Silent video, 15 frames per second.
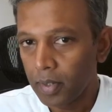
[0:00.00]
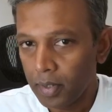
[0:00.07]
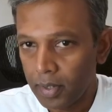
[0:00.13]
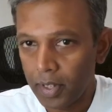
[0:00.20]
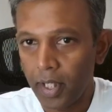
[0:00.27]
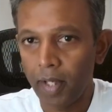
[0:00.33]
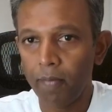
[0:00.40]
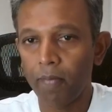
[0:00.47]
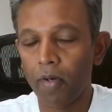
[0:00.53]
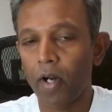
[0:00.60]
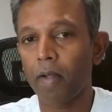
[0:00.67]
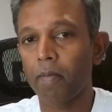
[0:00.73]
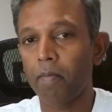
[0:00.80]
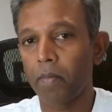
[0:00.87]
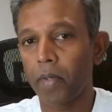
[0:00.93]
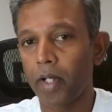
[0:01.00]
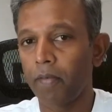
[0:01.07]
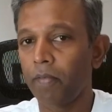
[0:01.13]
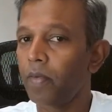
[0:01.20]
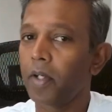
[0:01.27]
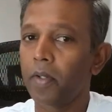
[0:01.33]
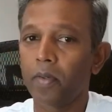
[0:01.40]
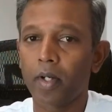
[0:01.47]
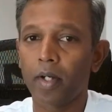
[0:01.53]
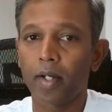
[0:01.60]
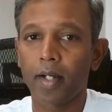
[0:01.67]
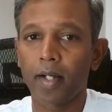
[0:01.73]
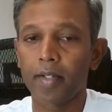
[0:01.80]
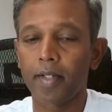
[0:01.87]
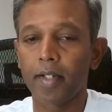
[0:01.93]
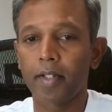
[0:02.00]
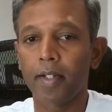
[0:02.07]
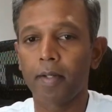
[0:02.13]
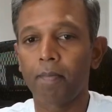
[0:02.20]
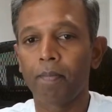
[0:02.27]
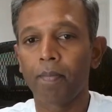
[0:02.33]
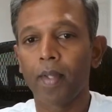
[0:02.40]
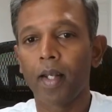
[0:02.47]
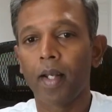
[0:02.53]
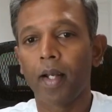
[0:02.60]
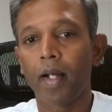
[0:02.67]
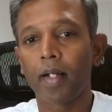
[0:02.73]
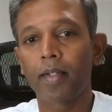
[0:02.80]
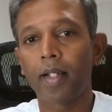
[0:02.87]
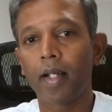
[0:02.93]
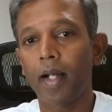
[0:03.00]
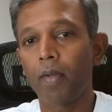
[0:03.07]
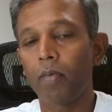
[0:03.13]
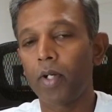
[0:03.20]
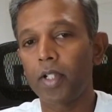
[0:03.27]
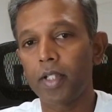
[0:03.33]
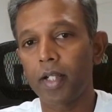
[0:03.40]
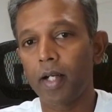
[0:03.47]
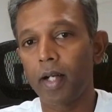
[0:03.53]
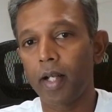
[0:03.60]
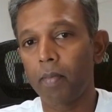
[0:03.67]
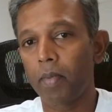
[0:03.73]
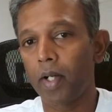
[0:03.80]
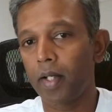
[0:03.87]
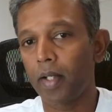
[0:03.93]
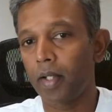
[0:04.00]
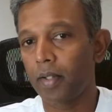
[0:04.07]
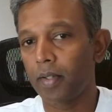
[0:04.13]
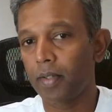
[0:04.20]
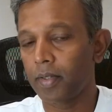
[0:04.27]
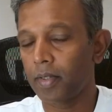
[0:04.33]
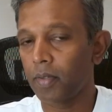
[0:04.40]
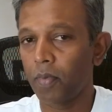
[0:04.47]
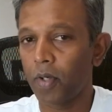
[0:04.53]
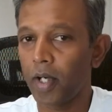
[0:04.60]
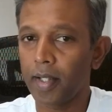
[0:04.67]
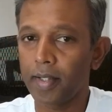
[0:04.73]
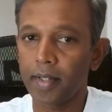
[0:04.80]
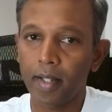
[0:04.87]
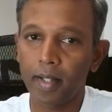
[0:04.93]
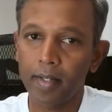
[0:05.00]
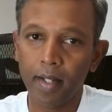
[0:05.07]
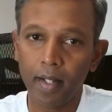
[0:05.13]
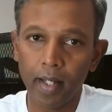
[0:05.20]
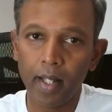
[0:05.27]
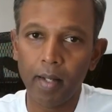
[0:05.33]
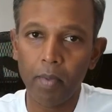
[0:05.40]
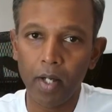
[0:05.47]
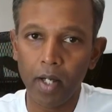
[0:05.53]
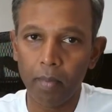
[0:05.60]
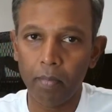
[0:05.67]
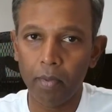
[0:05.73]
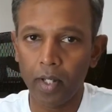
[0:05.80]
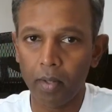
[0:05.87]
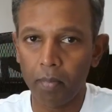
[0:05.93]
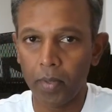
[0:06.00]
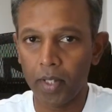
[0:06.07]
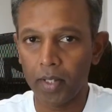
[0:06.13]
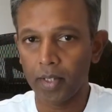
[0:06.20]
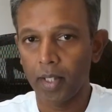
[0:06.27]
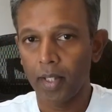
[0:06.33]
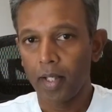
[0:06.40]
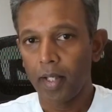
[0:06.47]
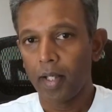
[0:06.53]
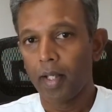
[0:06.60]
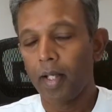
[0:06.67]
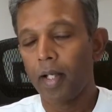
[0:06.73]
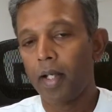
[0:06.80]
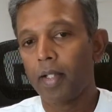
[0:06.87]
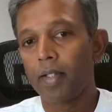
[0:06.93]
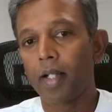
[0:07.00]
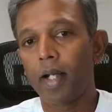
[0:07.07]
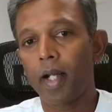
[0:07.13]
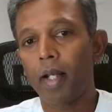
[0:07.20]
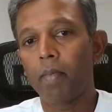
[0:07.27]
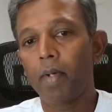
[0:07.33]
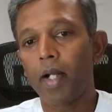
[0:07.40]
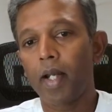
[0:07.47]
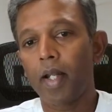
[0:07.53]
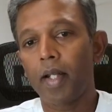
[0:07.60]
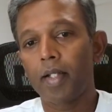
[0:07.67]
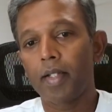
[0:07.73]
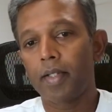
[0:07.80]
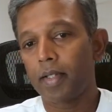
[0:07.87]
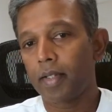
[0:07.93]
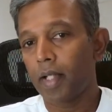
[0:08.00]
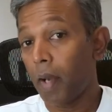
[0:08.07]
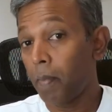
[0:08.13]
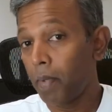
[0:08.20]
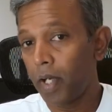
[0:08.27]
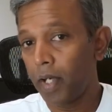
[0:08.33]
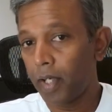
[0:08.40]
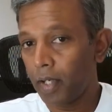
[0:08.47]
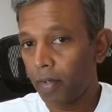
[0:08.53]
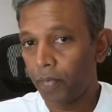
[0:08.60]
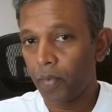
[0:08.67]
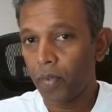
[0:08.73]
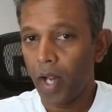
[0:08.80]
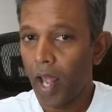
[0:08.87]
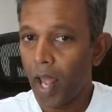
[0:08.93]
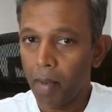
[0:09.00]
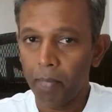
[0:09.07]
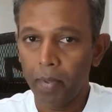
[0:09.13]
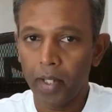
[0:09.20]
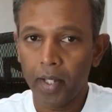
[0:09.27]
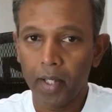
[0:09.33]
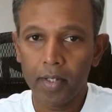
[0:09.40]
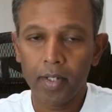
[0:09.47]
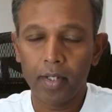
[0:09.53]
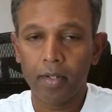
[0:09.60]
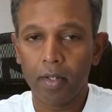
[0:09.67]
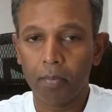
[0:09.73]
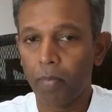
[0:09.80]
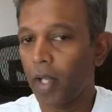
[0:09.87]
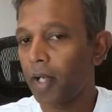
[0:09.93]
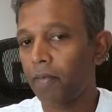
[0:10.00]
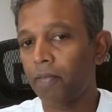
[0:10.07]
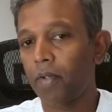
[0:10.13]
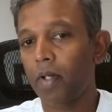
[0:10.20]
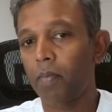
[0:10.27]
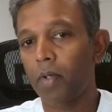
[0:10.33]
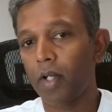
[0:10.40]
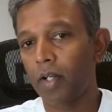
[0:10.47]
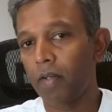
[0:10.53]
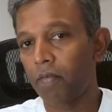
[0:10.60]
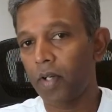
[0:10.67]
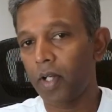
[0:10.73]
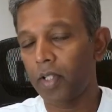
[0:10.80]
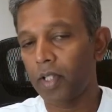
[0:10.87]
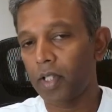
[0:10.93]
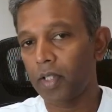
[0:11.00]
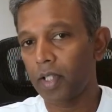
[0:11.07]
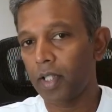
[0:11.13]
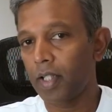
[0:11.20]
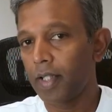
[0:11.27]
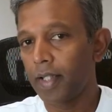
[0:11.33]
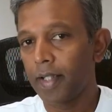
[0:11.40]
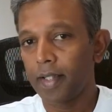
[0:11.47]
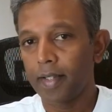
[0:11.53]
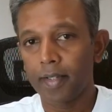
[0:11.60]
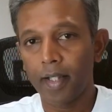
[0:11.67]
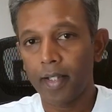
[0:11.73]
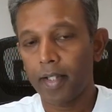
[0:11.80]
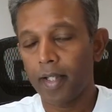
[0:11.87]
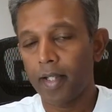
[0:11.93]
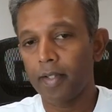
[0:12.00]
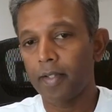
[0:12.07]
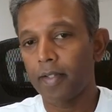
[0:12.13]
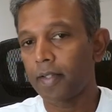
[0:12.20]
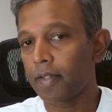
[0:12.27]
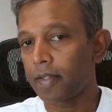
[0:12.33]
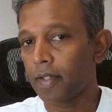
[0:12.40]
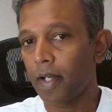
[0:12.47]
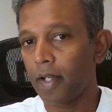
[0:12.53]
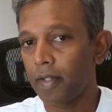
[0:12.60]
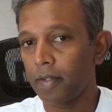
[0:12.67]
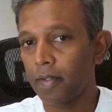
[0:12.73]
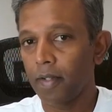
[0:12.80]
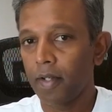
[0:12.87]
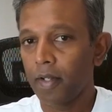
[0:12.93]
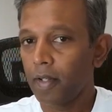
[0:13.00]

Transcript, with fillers: save a lot of money for your organization. And third one is reliability. So what exactly the reliability pillar means? The reliability is ability of your application, platform, or infrastructure that can run